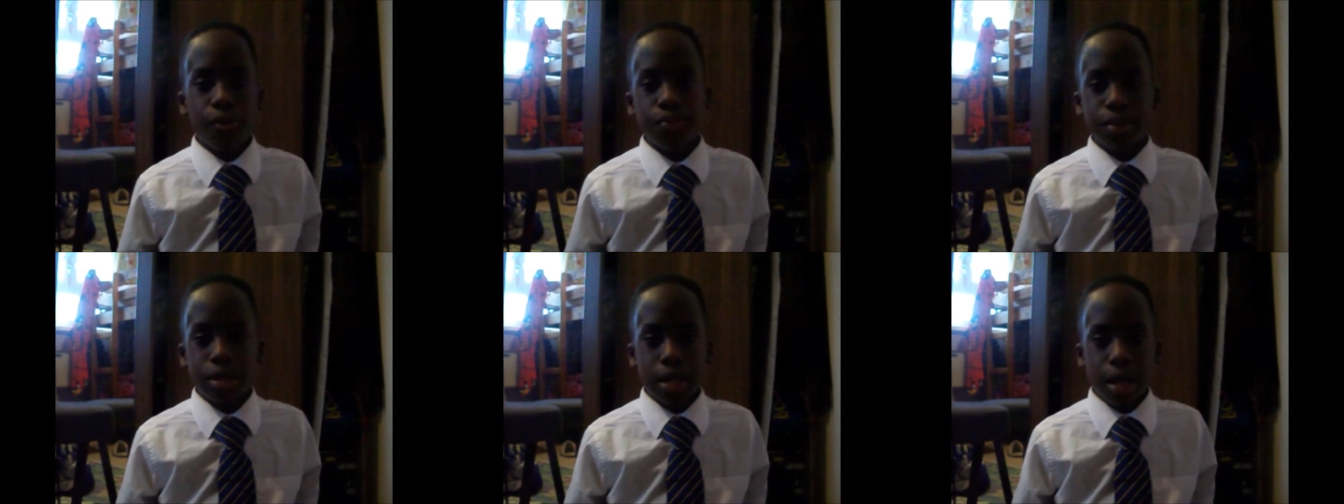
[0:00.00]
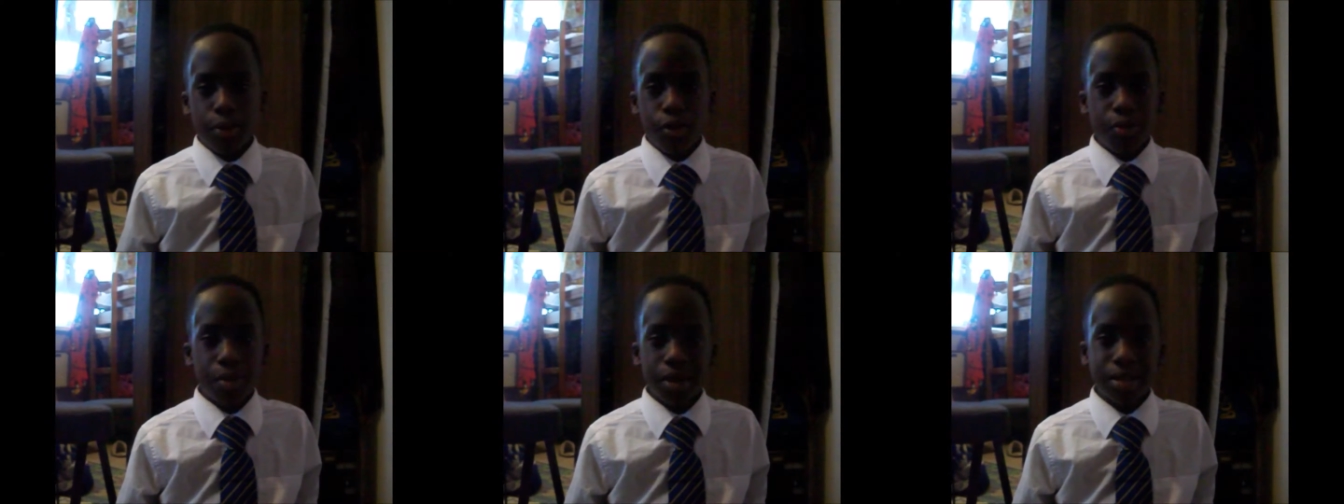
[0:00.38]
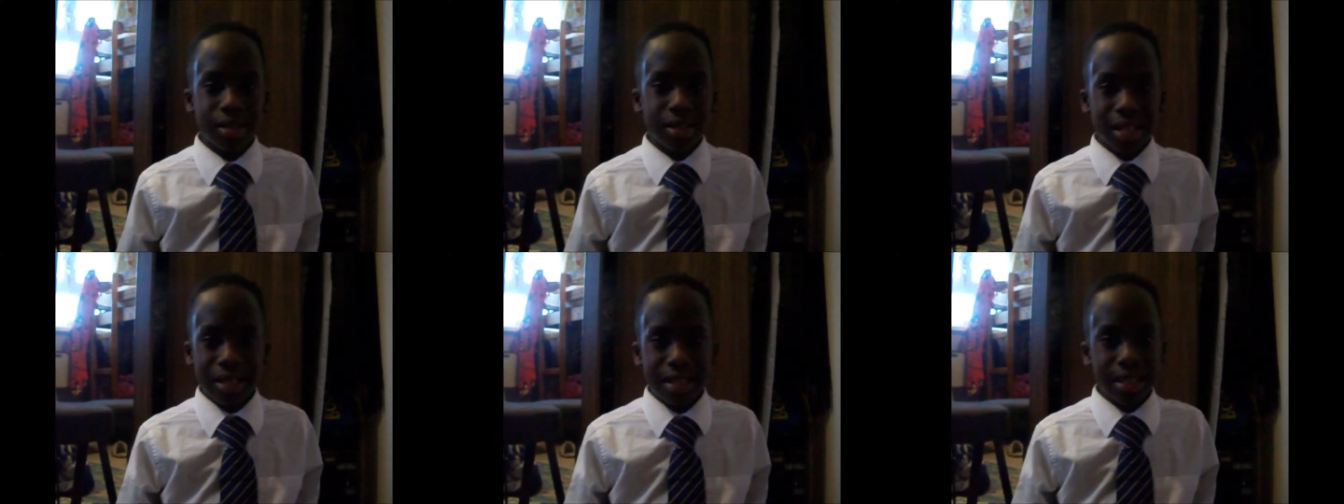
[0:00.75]
the type of
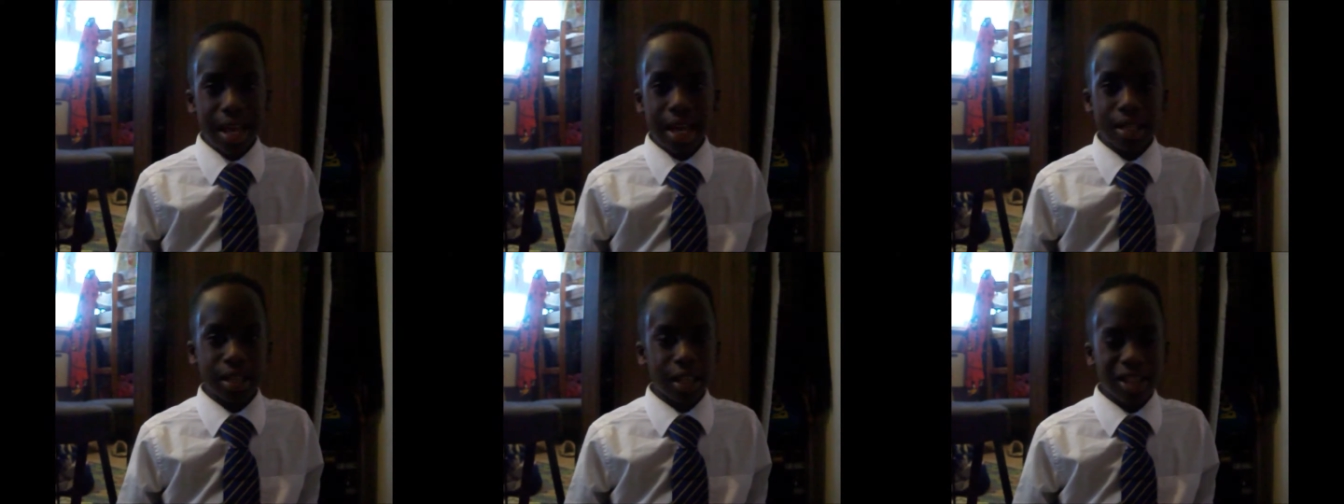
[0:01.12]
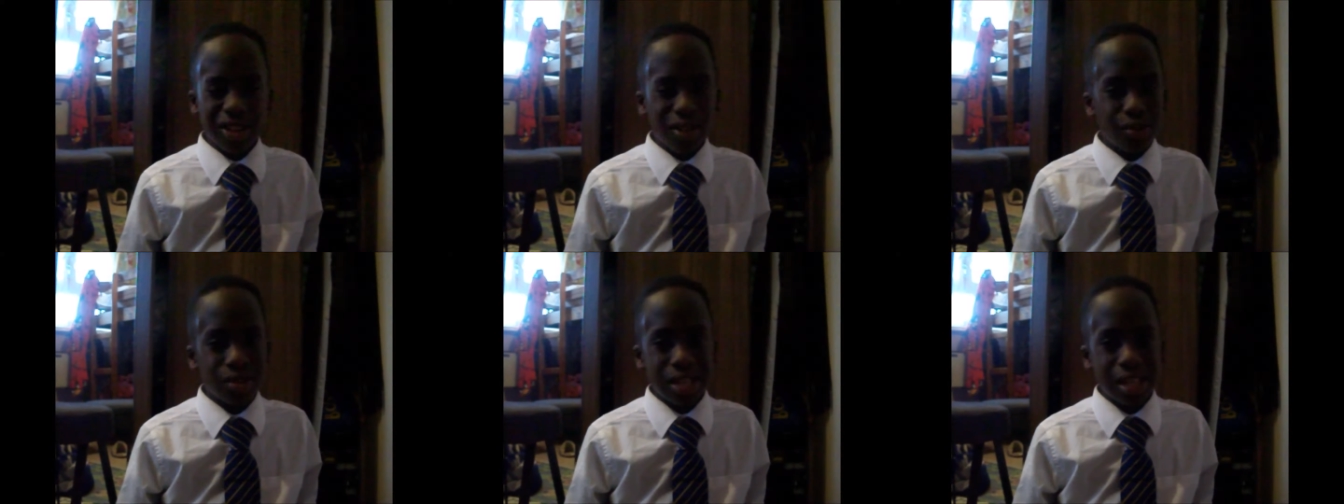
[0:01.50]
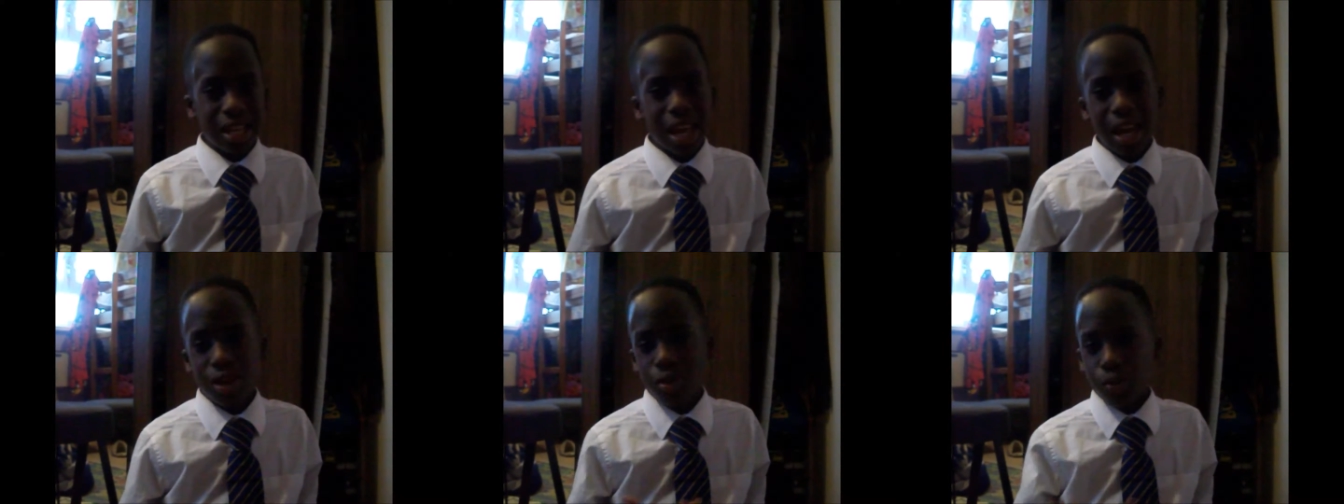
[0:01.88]
person that's nice, and obviously,
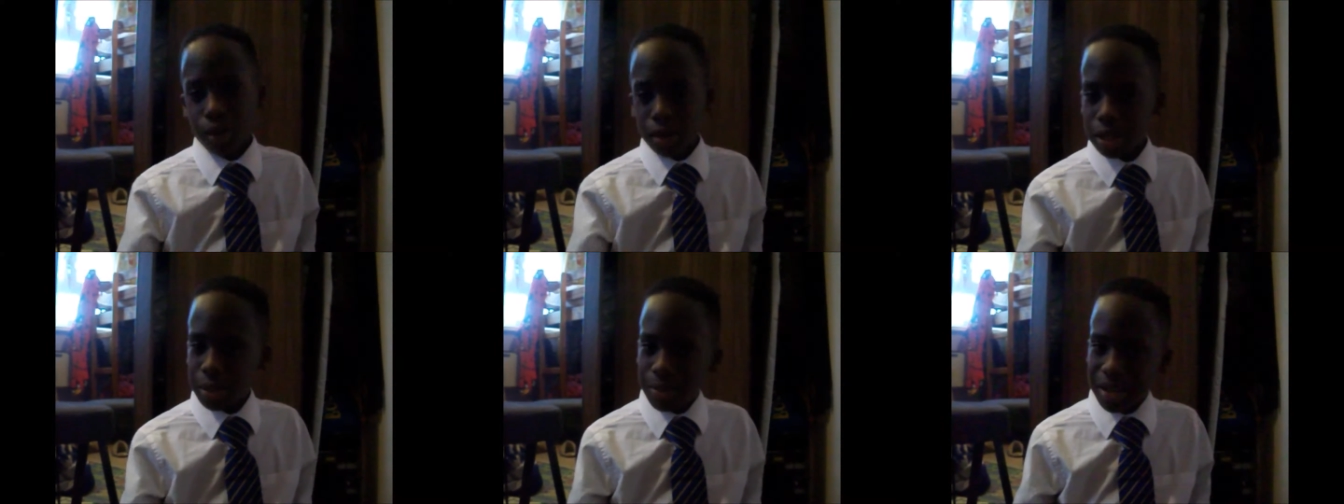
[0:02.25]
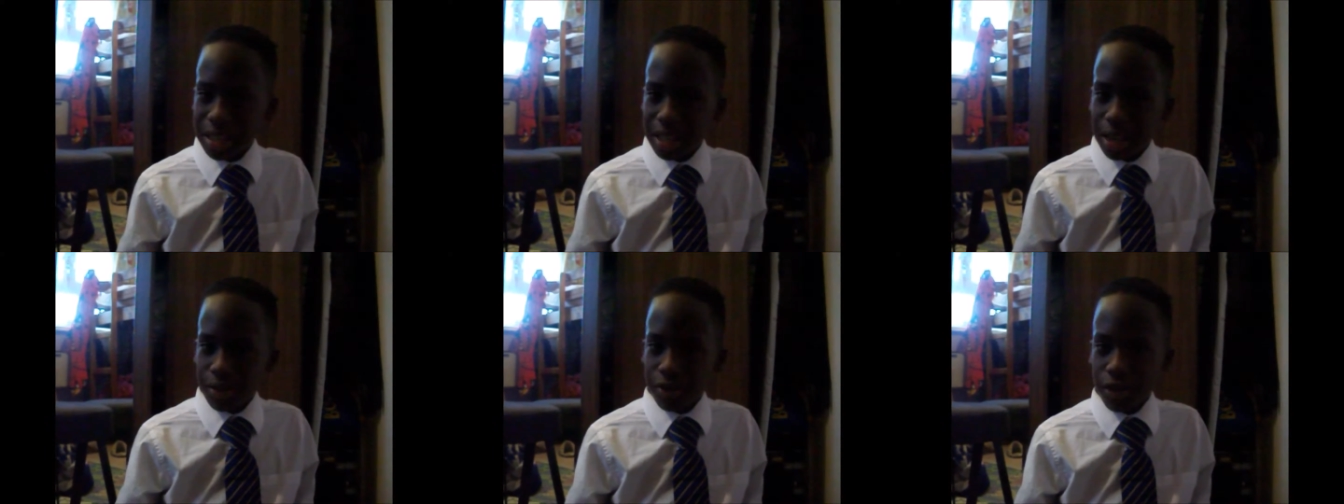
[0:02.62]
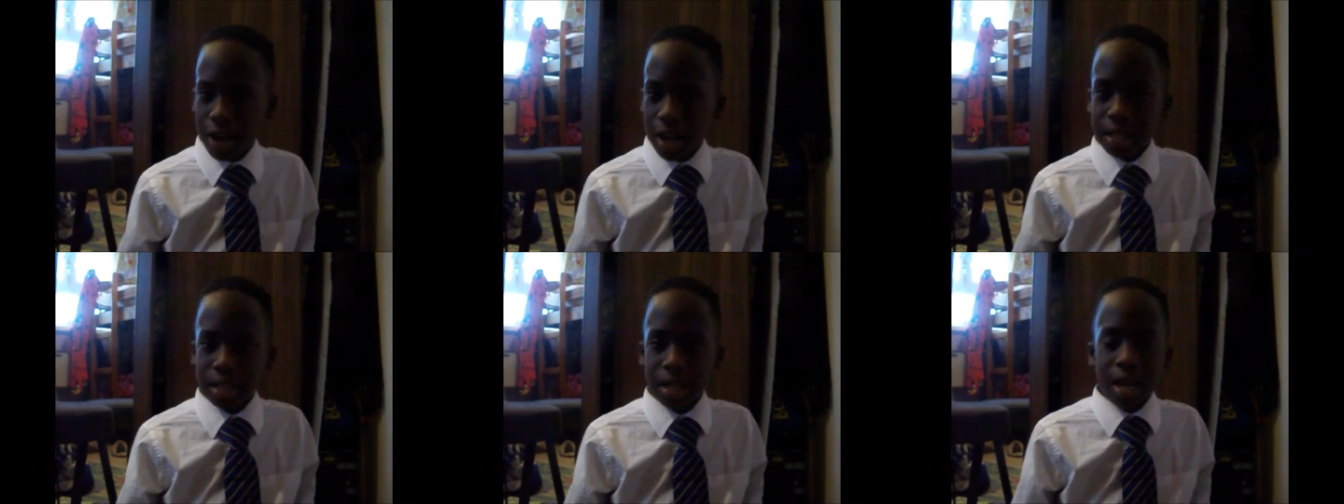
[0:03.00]
yeah, you want to be their
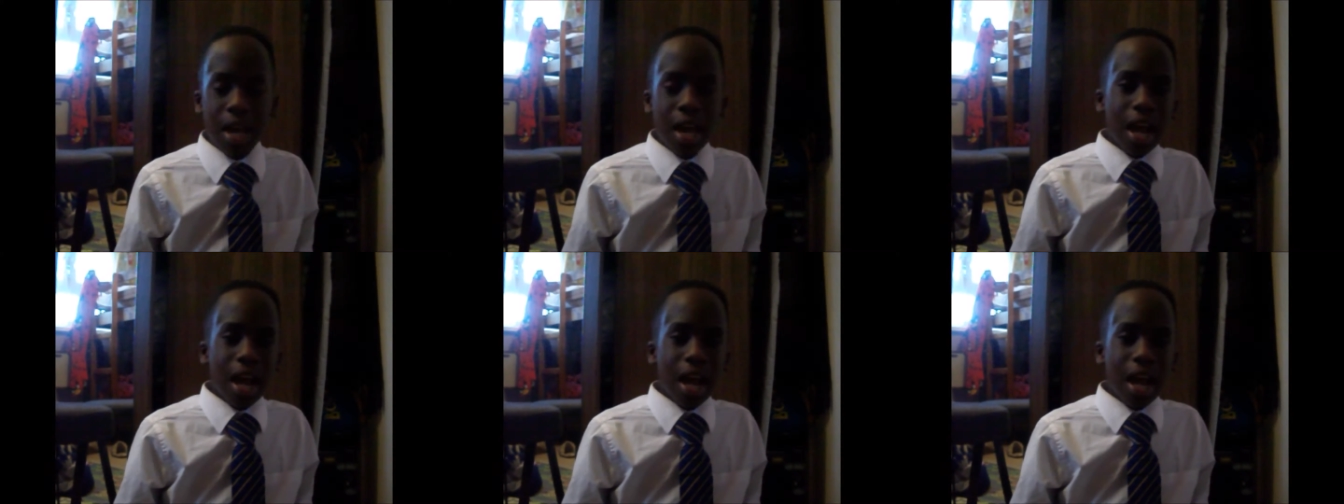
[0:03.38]
friend,